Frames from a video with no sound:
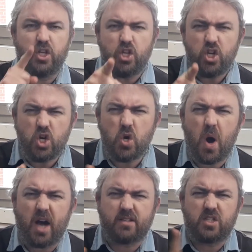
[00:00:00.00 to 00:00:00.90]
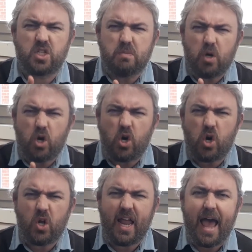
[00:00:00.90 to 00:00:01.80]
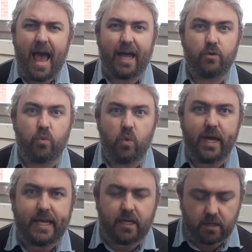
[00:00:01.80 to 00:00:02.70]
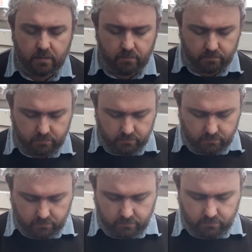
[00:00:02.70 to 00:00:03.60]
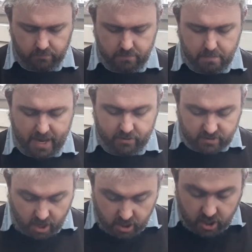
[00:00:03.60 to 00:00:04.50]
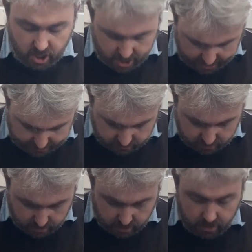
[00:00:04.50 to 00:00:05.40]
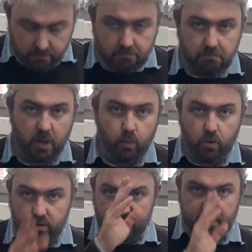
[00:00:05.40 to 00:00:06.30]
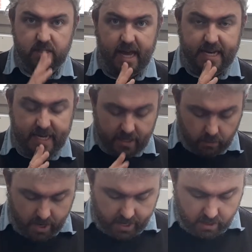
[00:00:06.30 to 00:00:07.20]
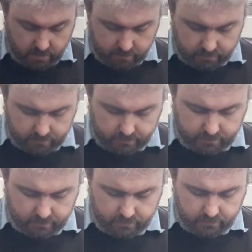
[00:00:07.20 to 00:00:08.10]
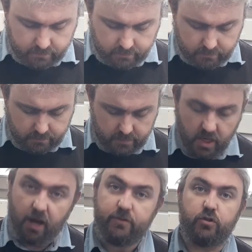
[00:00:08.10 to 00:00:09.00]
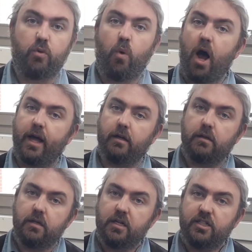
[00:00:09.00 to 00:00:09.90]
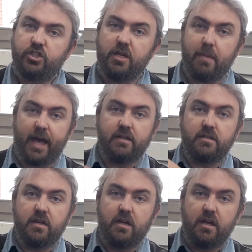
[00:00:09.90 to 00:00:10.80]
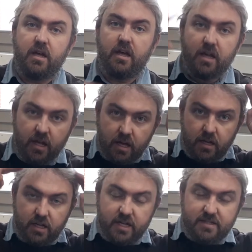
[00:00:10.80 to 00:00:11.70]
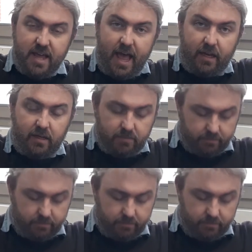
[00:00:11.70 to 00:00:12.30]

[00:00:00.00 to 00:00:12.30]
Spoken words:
you are small and weak." Mouse hung her head and walked sadly away. After a while, she met Gazelle.